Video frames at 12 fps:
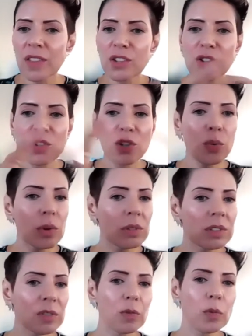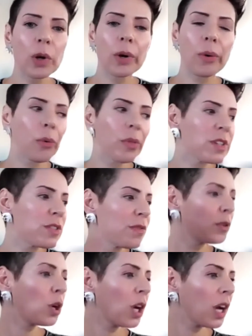in this new world of work, or
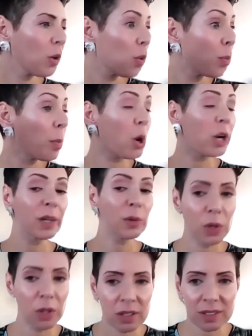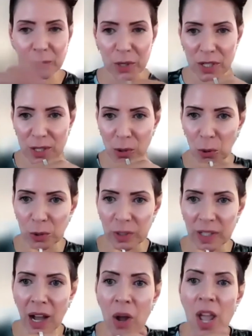this VUCA or Barney world, which it's called
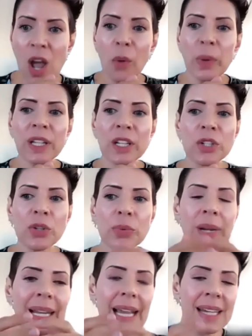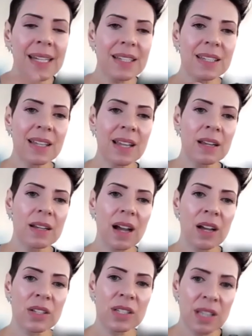now, we need to really understand
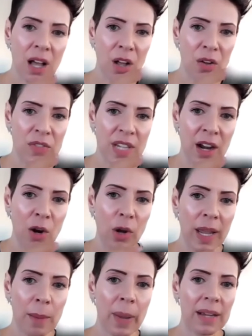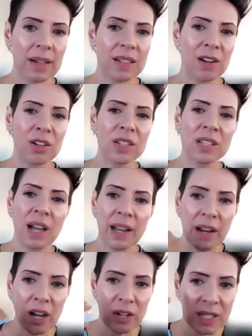ourselves and our impact
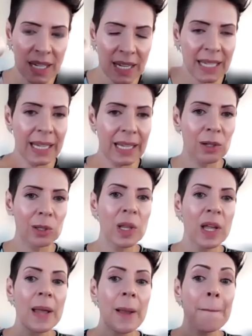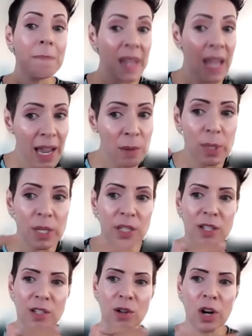alongside our technical and
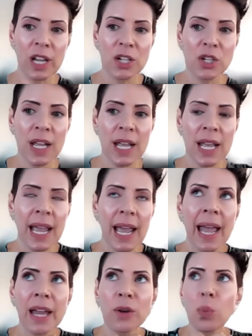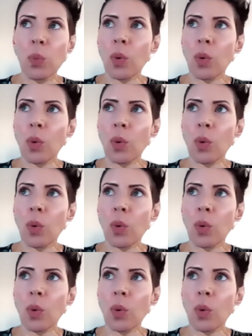business knowledge. And